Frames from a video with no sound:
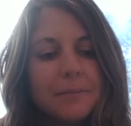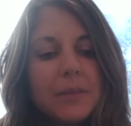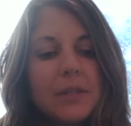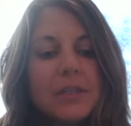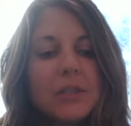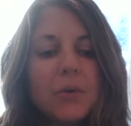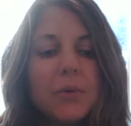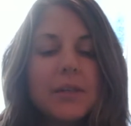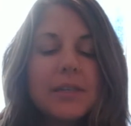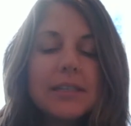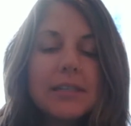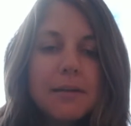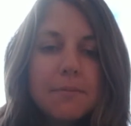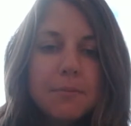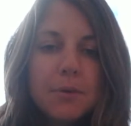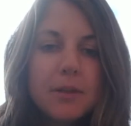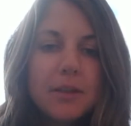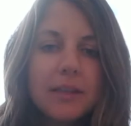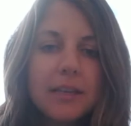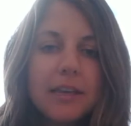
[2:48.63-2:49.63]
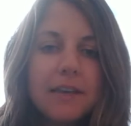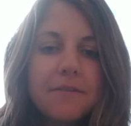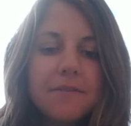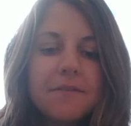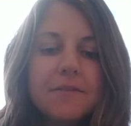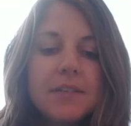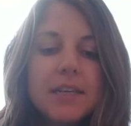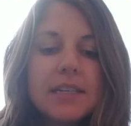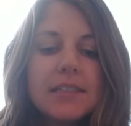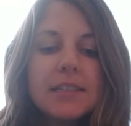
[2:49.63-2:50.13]
So a simple leaf
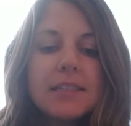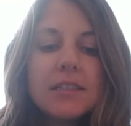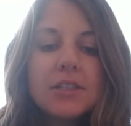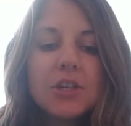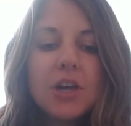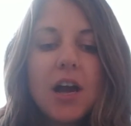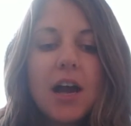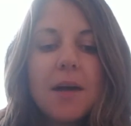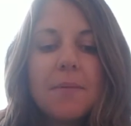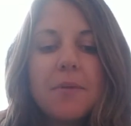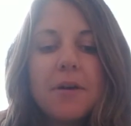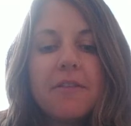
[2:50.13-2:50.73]
does the job